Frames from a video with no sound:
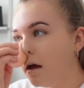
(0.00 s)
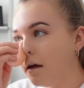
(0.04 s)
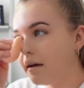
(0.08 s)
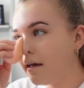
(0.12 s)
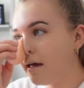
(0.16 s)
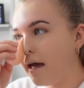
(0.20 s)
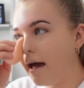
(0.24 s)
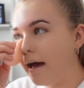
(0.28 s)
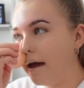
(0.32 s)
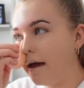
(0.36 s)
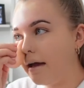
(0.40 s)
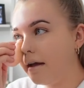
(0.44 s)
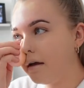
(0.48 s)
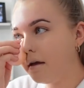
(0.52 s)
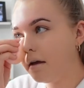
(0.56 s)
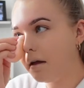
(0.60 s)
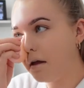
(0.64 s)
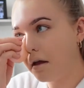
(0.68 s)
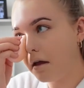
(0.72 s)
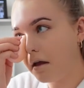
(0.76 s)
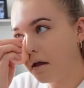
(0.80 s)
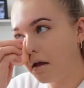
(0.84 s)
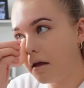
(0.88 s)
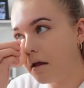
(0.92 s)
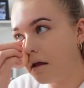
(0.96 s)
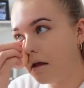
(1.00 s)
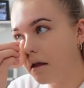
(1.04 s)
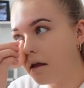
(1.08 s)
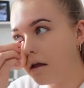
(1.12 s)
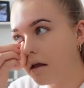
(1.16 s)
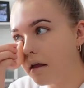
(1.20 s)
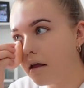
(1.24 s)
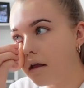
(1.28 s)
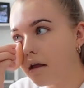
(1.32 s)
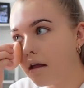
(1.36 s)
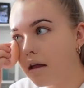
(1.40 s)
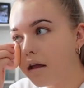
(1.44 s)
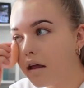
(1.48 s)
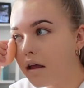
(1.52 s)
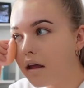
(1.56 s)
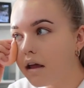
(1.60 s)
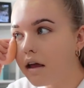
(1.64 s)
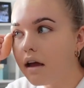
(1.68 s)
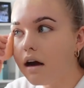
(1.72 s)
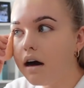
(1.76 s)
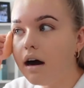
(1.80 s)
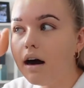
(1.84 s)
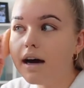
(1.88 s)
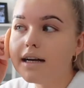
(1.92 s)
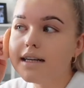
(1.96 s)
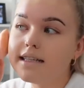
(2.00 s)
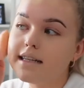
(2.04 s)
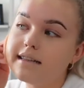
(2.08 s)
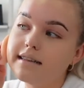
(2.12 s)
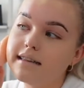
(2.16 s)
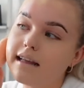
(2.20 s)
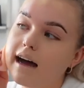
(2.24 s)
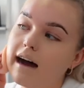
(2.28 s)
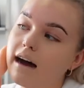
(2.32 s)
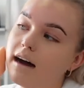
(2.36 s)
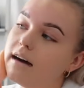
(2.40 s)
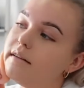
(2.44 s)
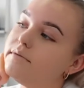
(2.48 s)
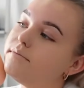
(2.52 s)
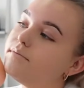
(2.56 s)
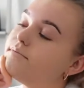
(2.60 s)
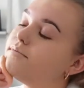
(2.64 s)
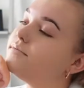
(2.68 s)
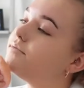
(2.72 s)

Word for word: Okay. I did that.